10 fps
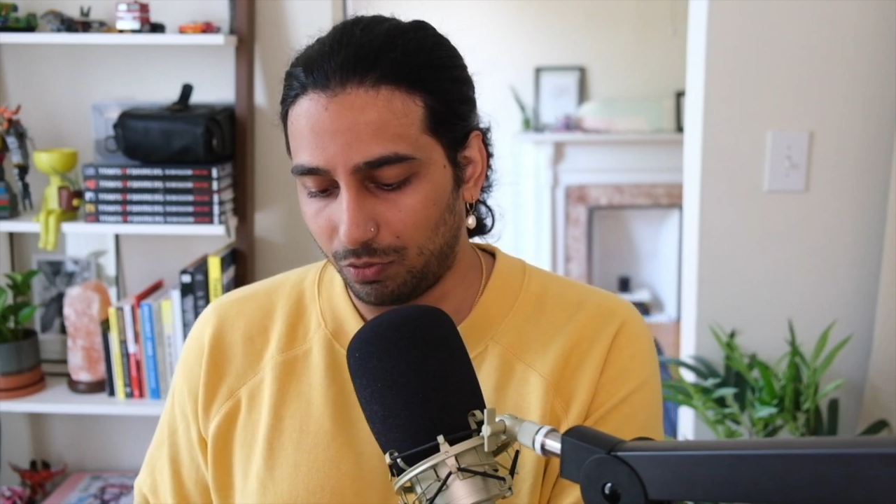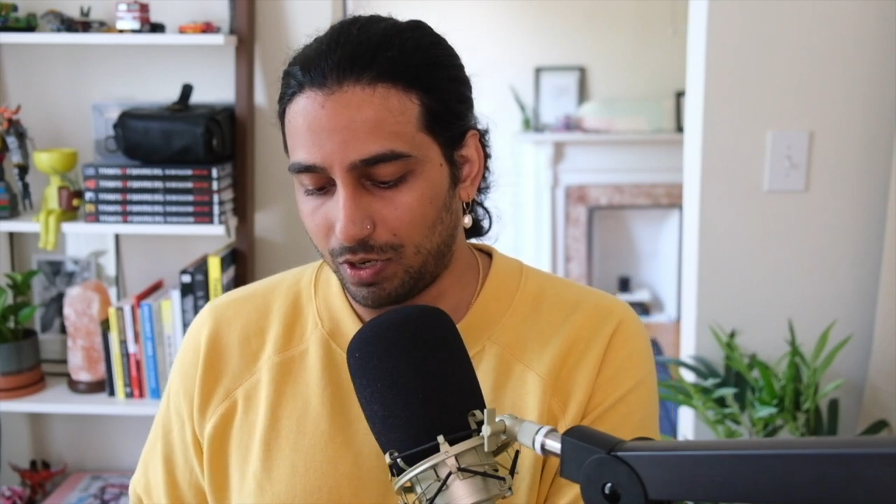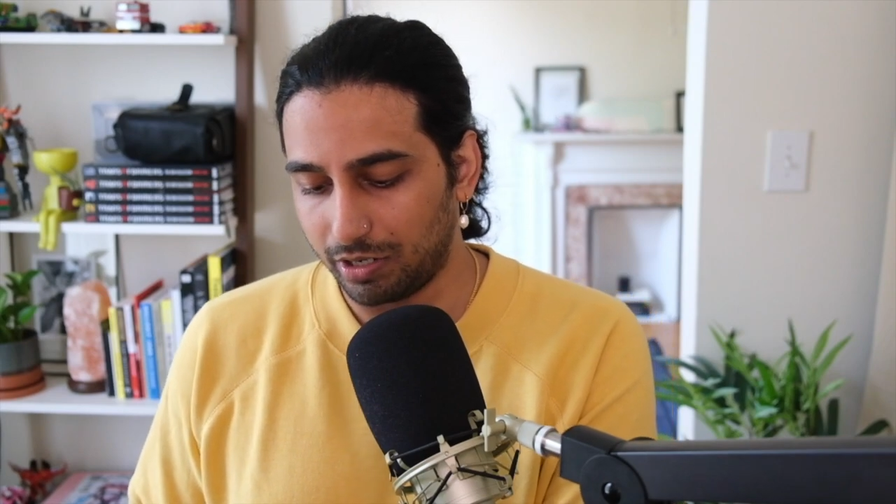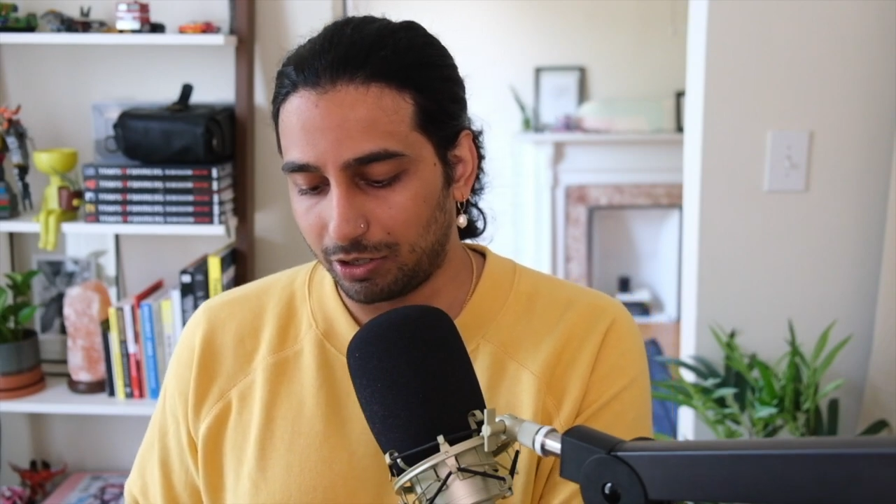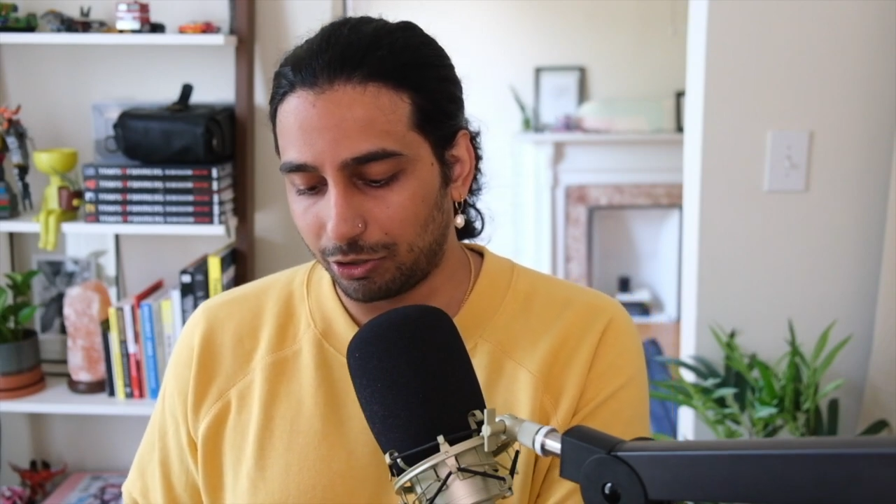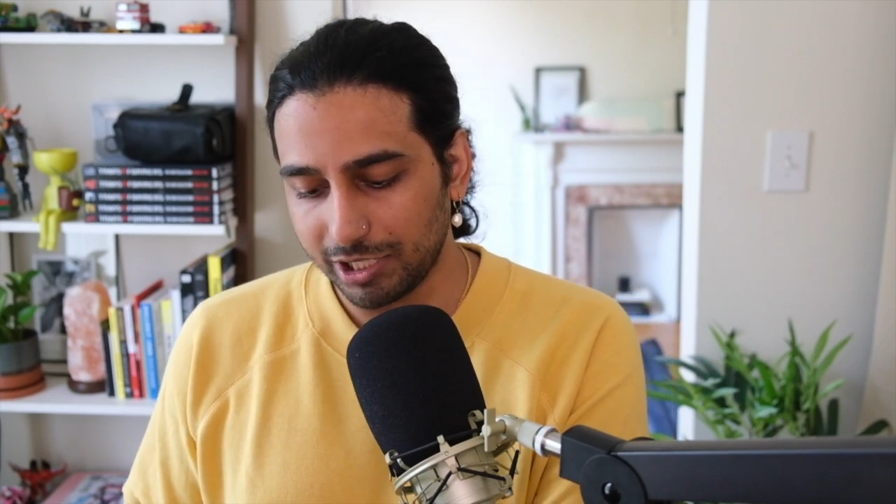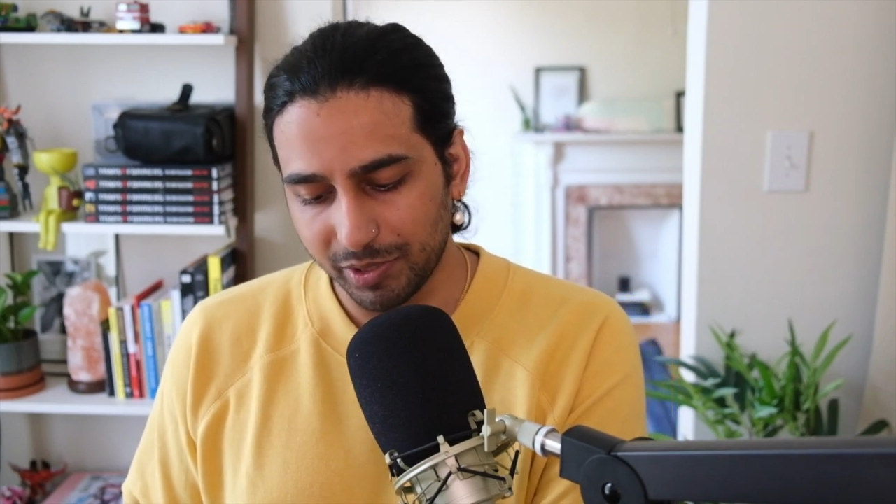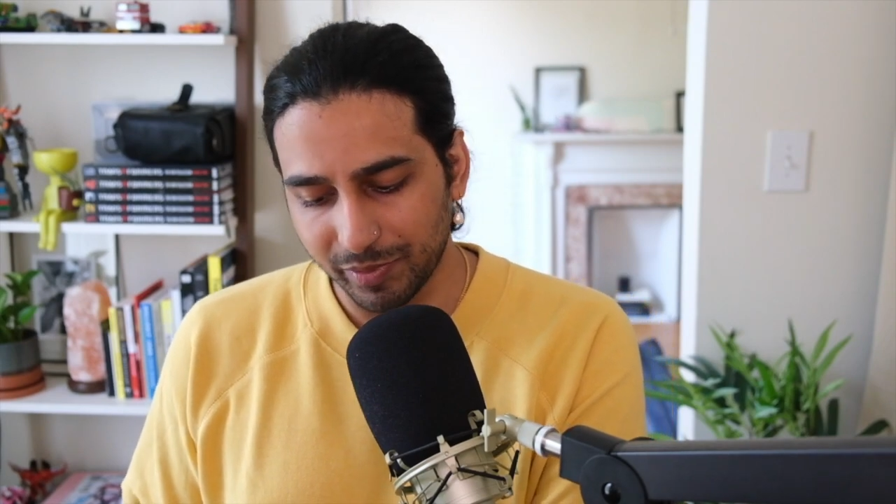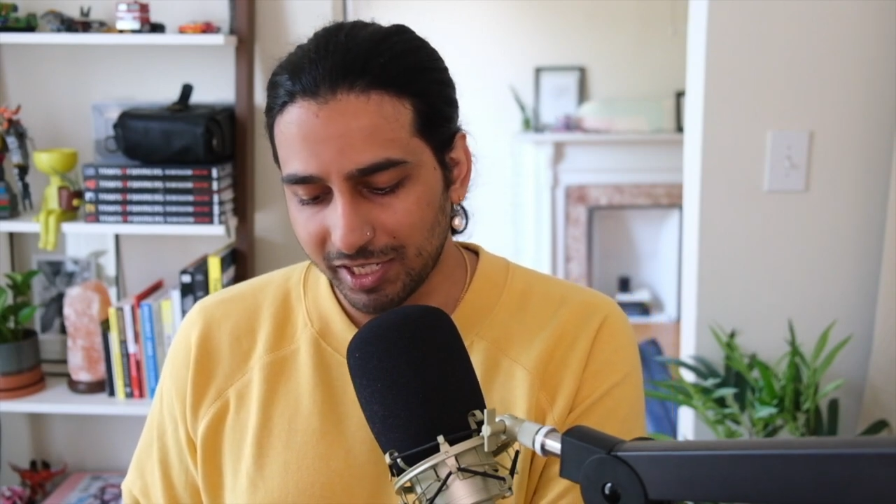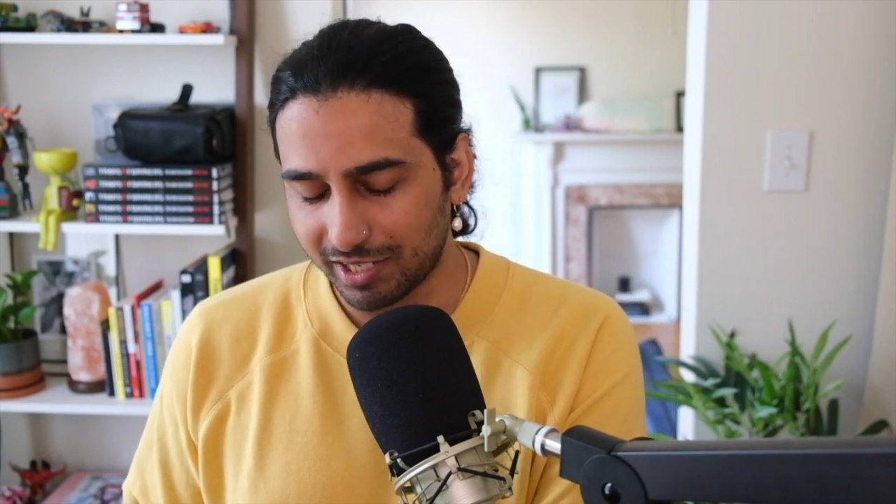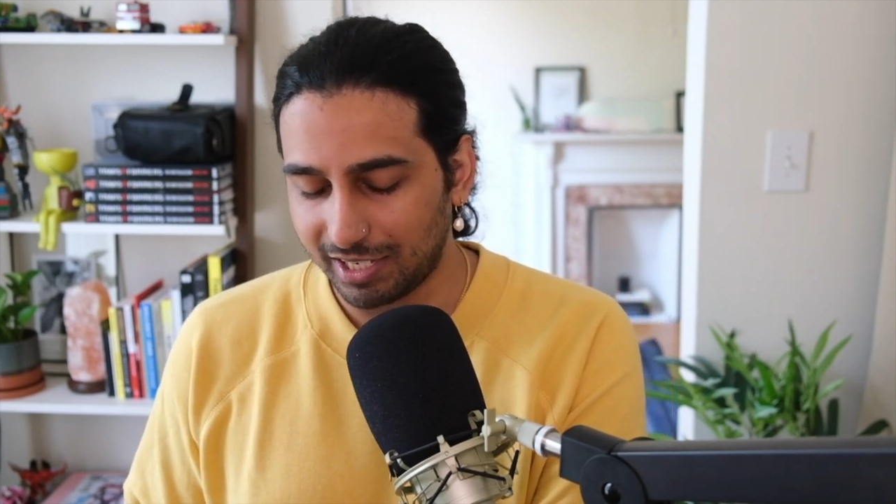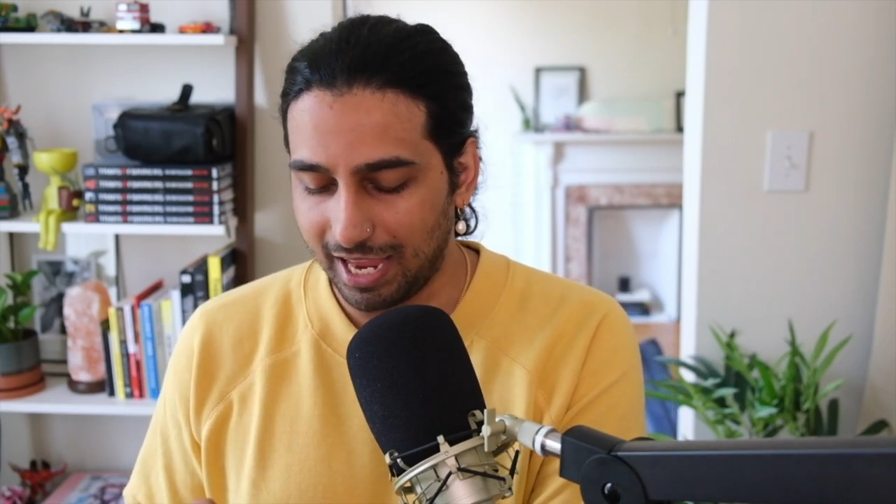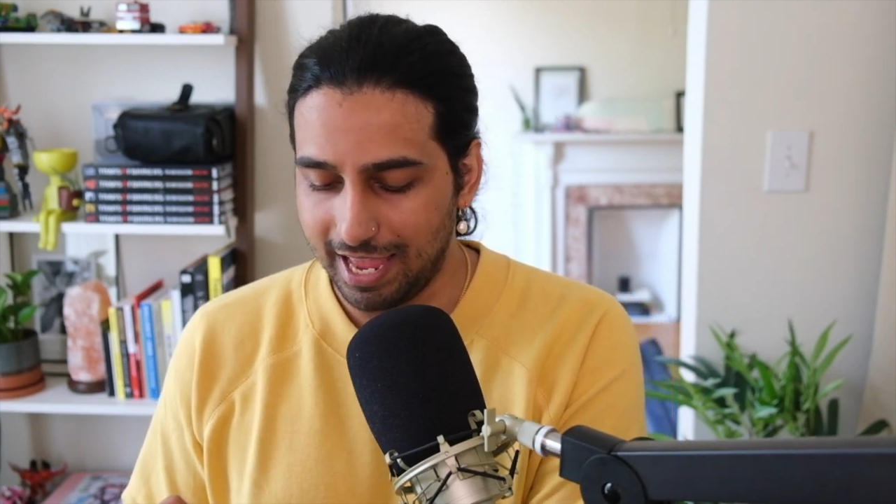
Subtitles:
one Christmas,